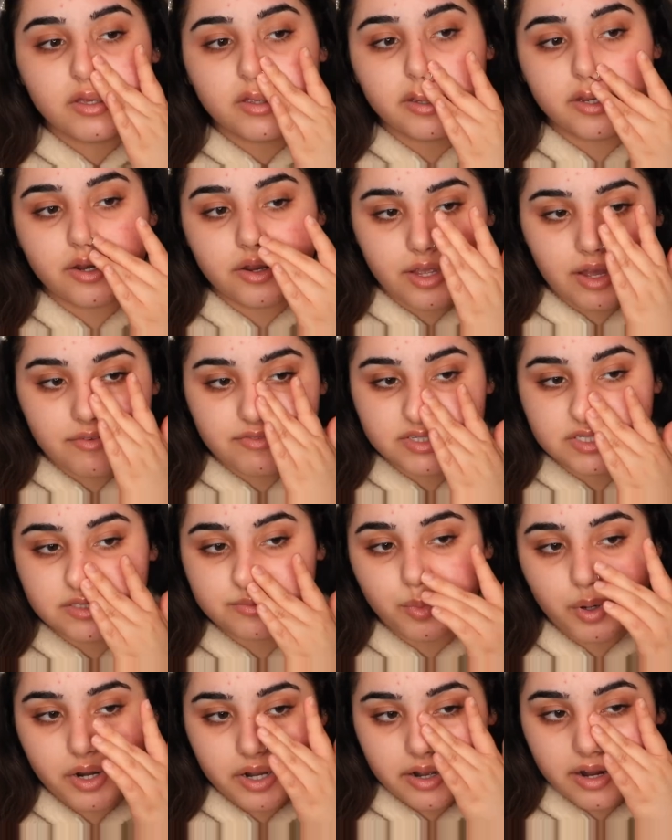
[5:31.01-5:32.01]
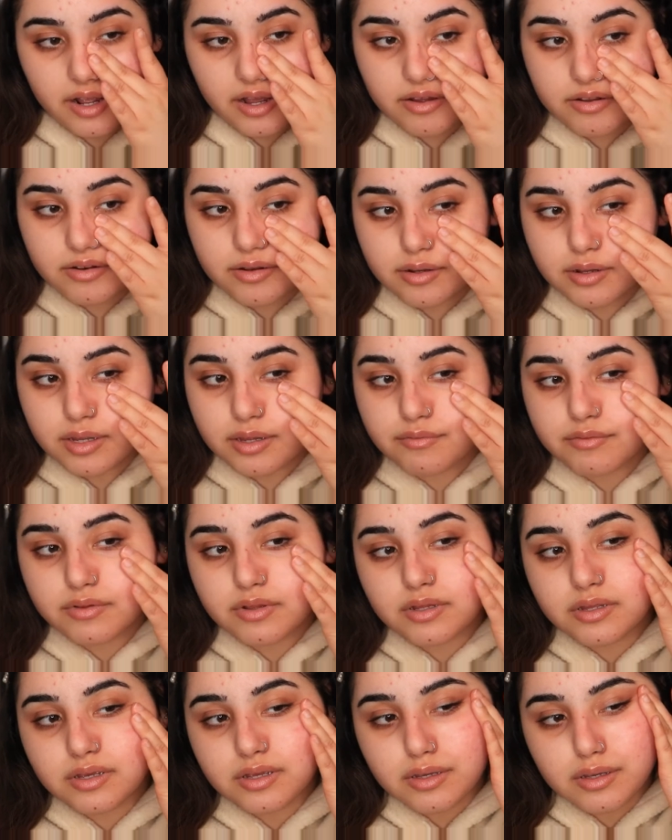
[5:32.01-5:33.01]
you know, you have to spread it out
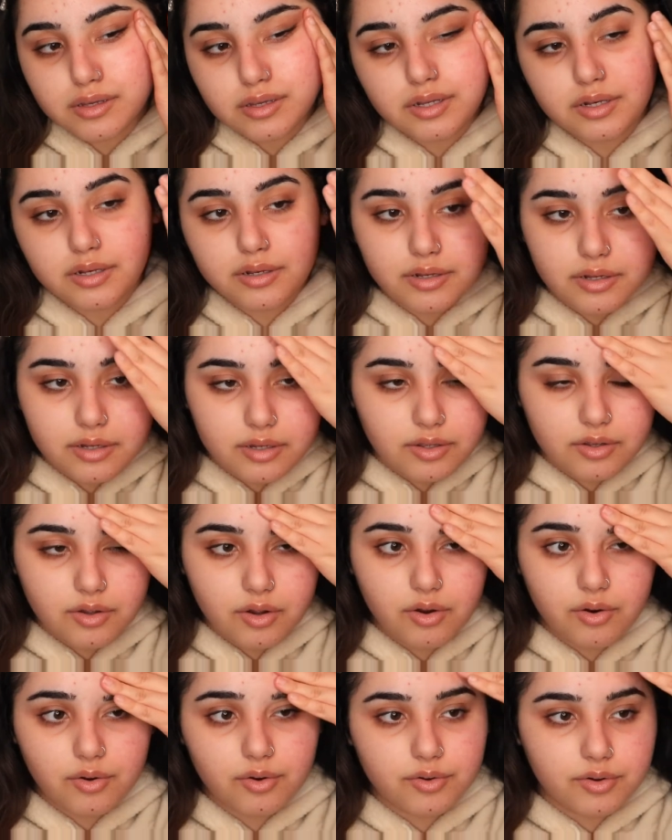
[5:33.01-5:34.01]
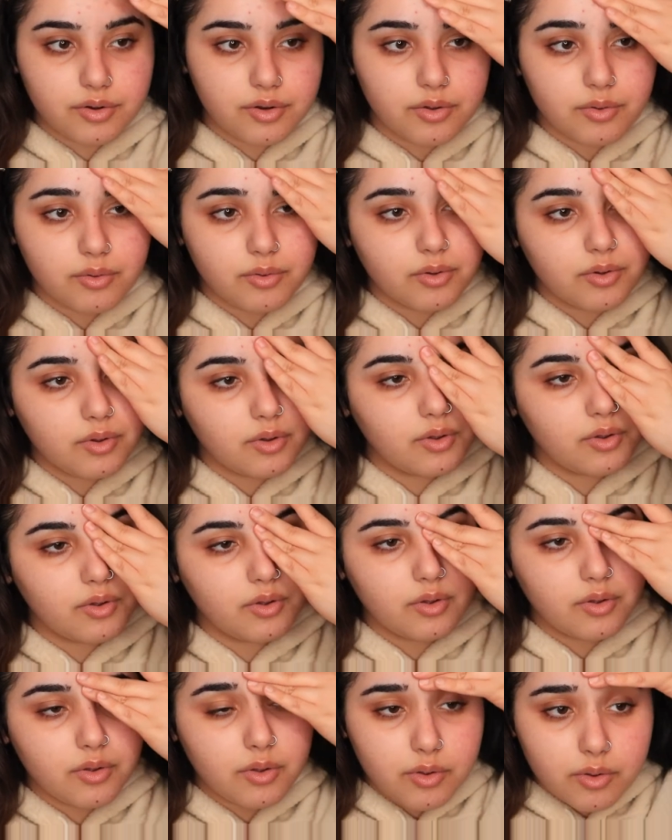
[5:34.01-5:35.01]
evenly in your own
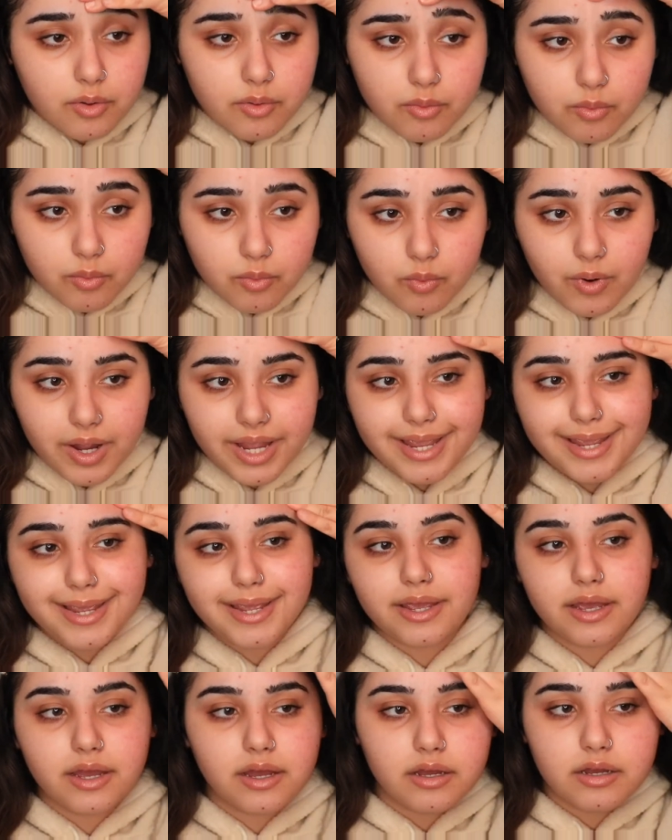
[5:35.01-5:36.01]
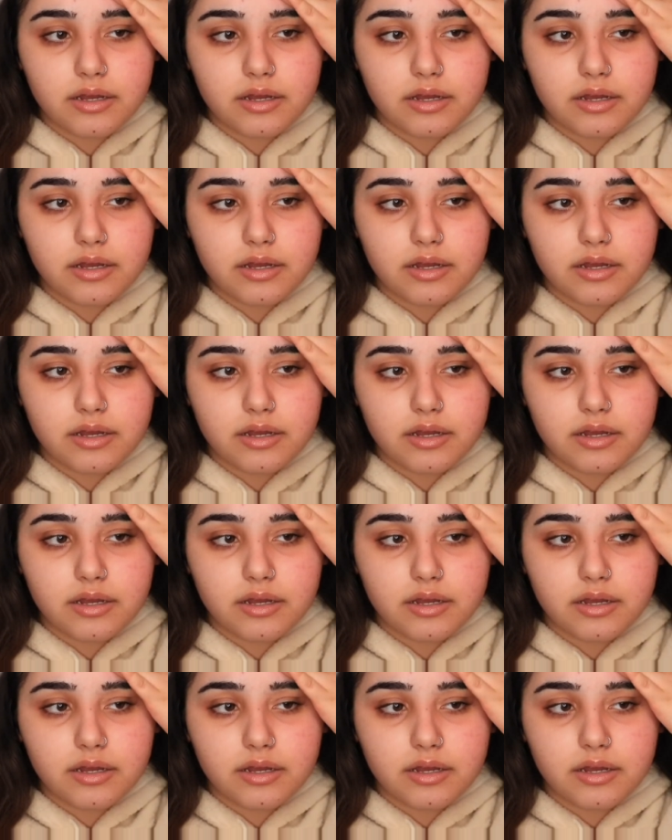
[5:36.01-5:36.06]
way.